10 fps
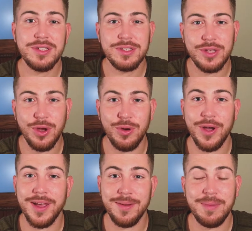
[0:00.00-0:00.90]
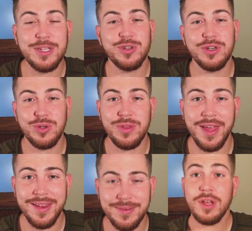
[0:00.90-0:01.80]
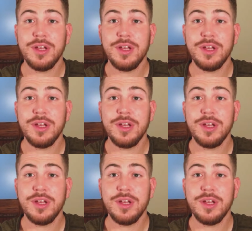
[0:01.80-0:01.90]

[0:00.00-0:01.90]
so make sure and do that.